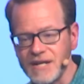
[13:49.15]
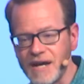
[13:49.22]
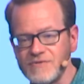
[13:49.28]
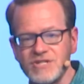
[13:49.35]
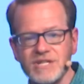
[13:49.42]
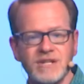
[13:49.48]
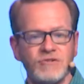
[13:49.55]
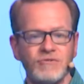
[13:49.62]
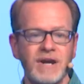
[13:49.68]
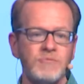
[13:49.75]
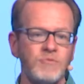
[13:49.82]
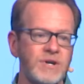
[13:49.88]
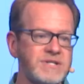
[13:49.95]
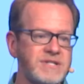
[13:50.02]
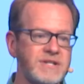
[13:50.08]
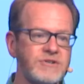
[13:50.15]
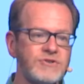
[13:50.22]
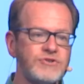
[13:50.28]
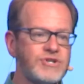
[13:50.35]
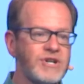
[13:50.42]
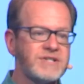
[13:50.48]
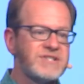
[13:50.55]
I've seen great ones that are
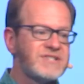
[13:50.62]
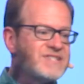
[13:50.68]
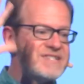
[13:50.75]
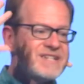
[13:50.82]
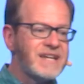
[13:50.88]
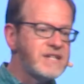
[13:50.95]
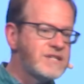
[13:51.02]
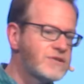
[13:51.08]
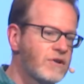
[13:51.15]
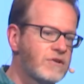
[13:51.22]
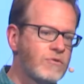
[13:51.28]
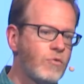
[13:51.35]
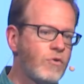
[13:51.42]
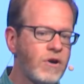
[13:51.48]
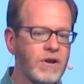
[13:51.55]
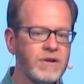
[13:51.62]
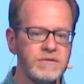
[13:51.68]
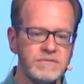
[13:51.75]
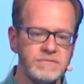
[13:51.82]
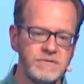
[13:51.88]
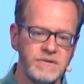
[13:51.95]
just stickies on a wall.